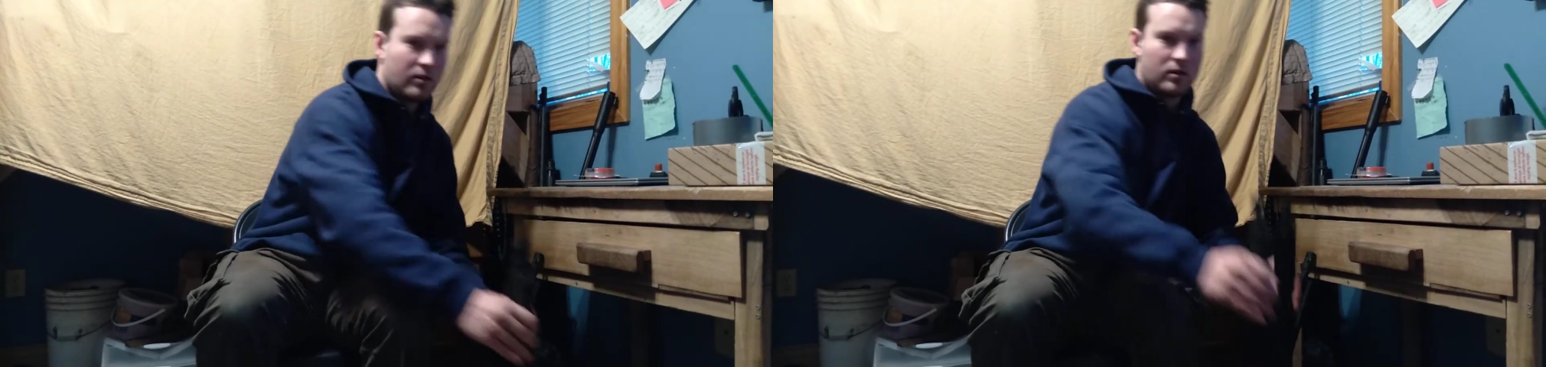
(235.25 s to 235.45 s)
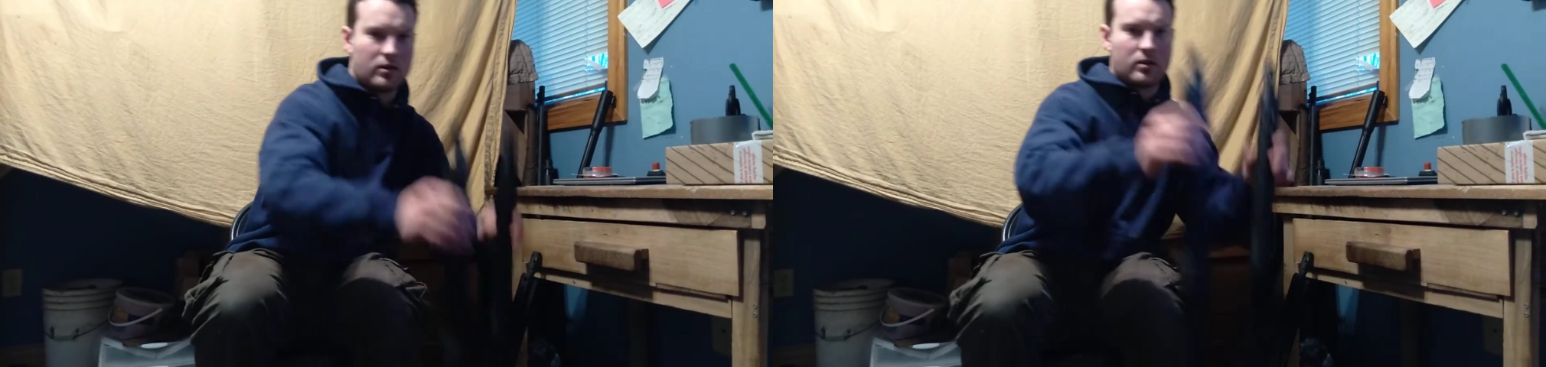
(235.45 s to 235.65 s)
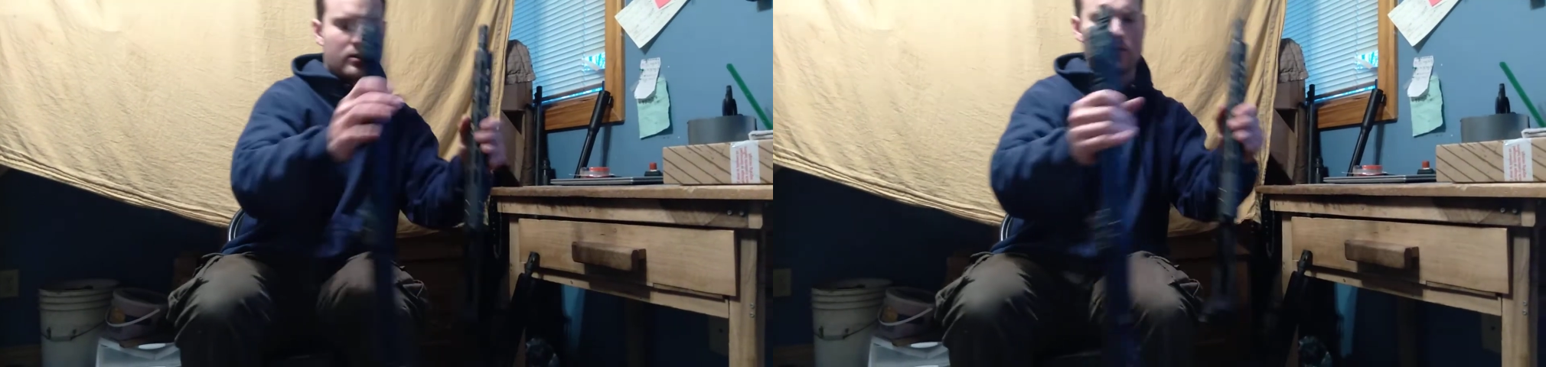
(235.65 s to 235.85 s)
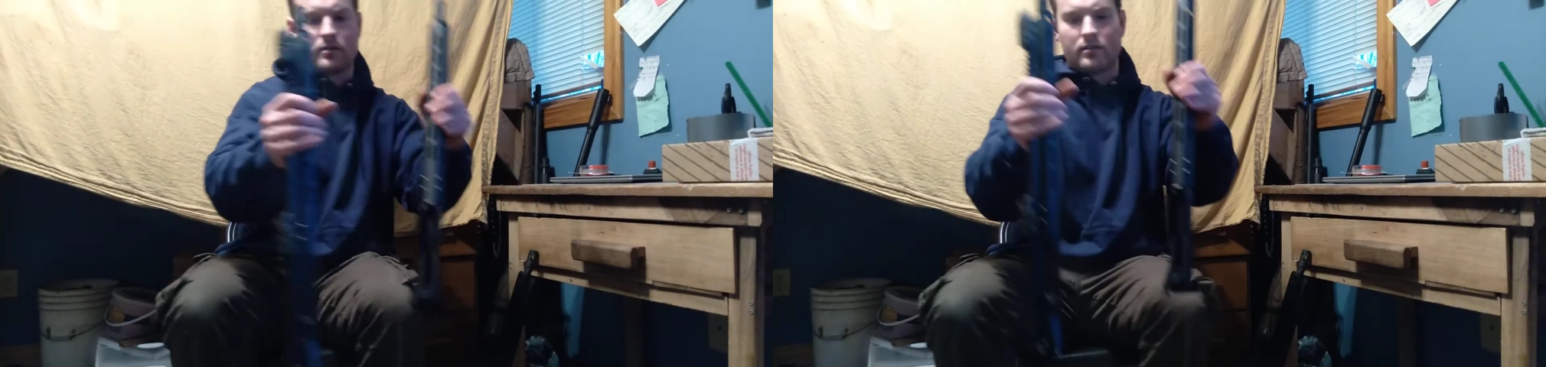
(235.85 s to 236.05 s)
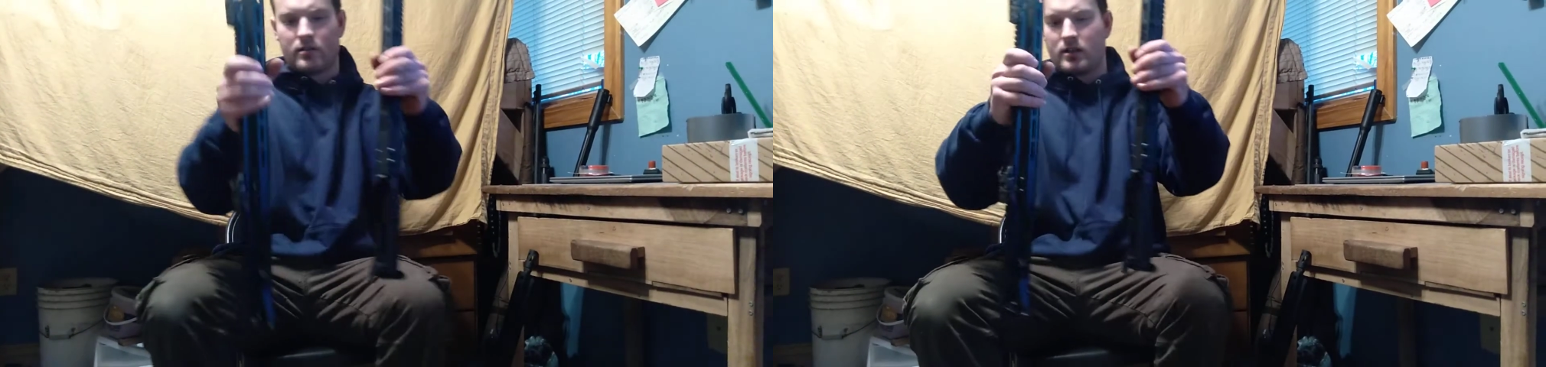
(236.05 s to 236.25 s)
are
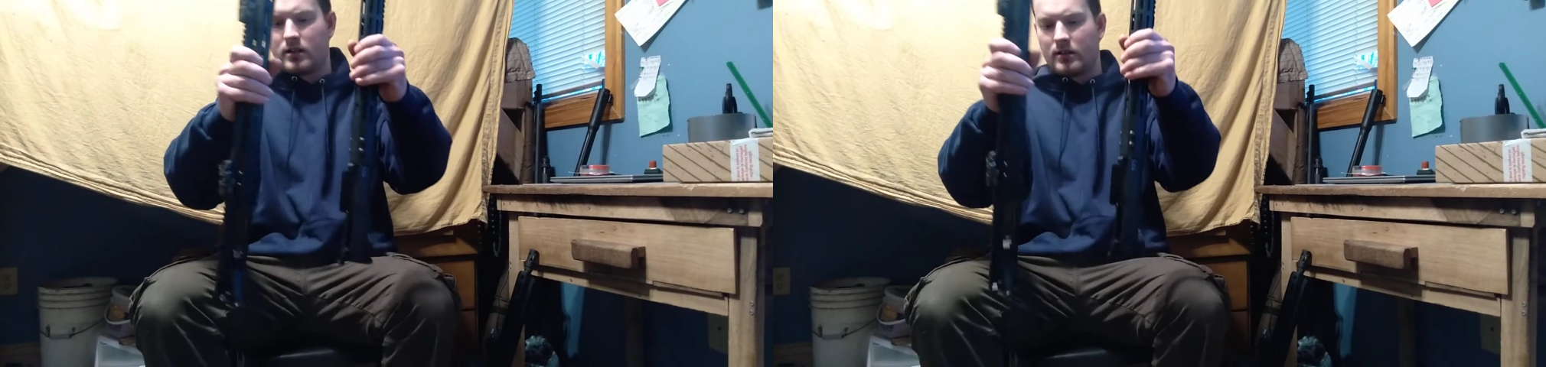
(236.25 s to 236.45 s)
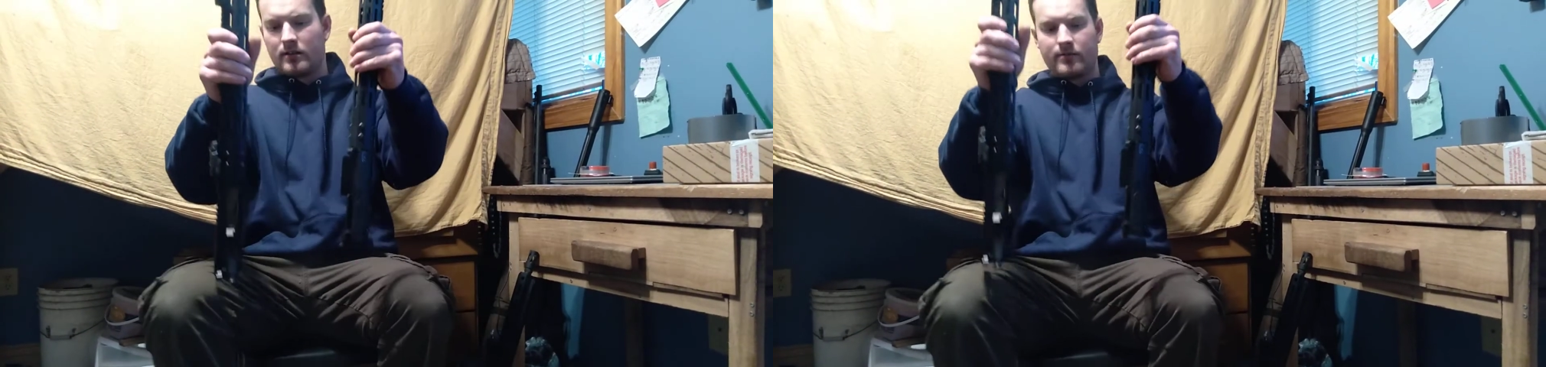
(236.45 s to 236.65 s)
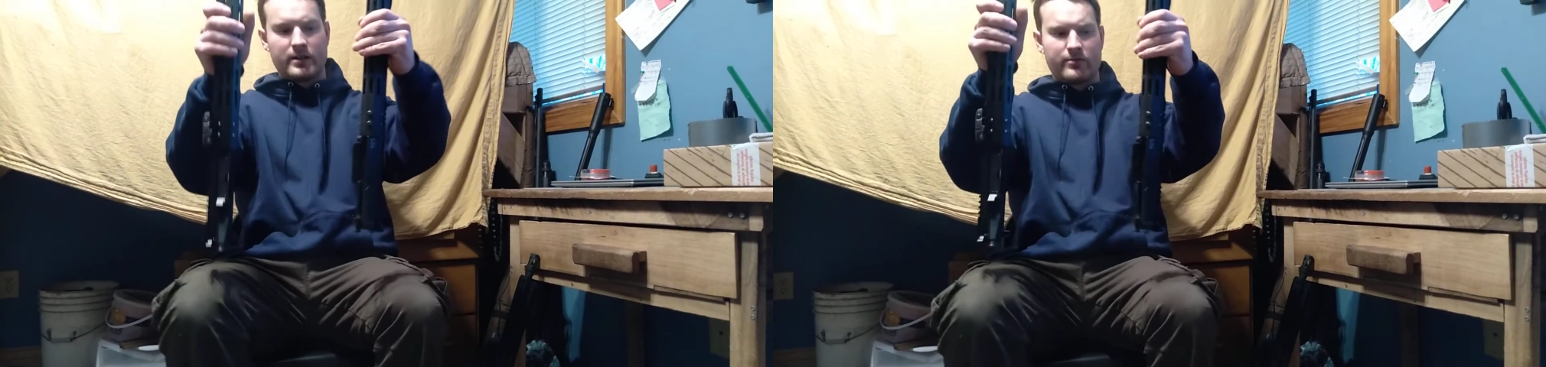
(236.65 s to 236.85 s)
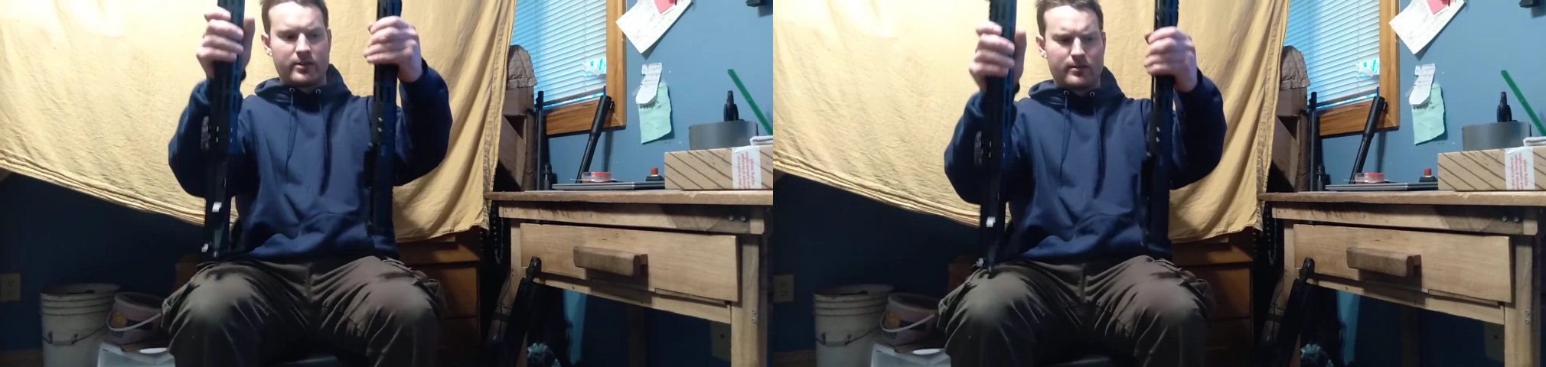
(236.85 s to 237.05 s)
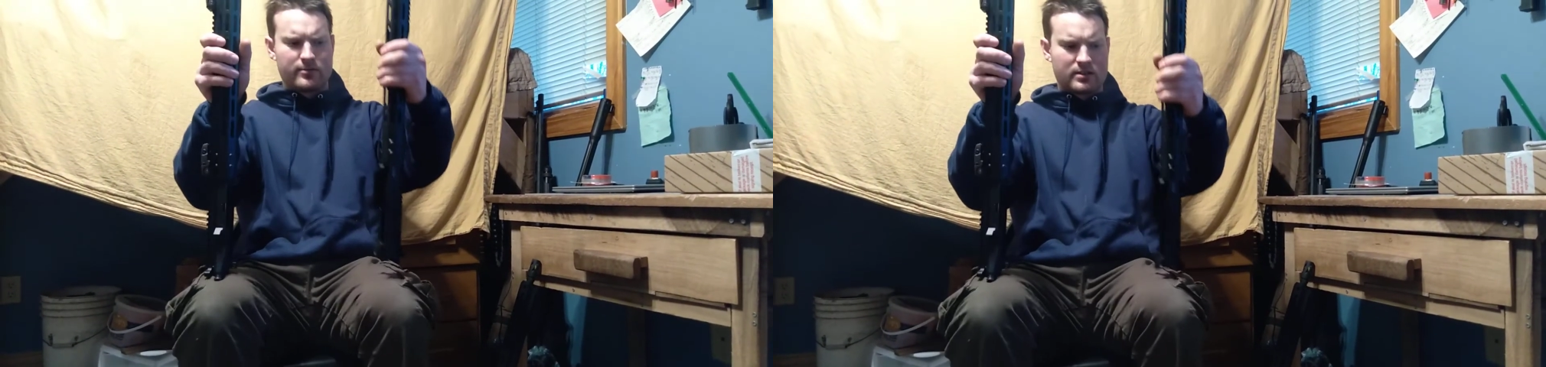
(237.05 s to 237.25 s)
the five
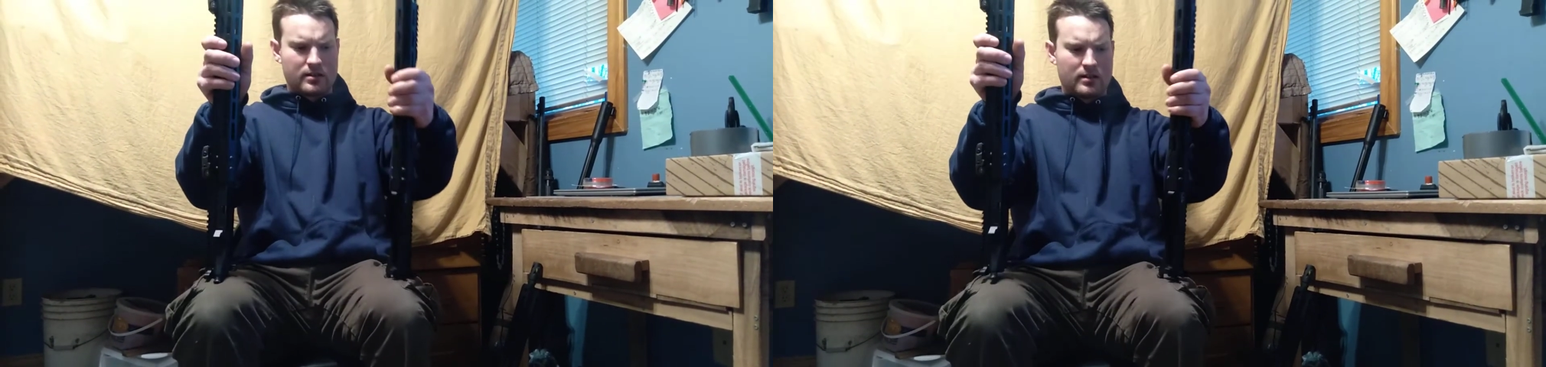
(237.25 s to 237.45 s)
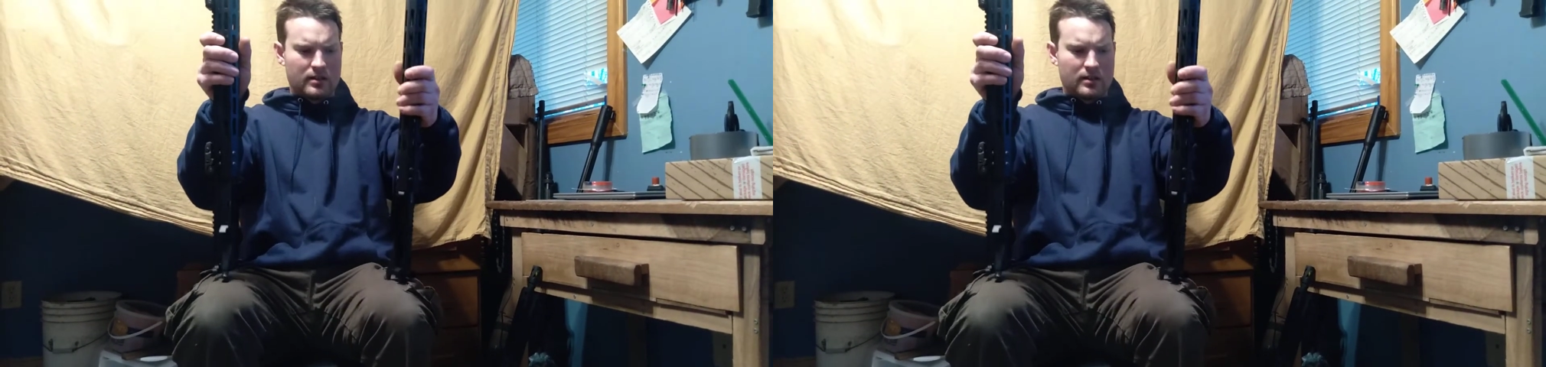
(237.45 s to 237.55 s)
fives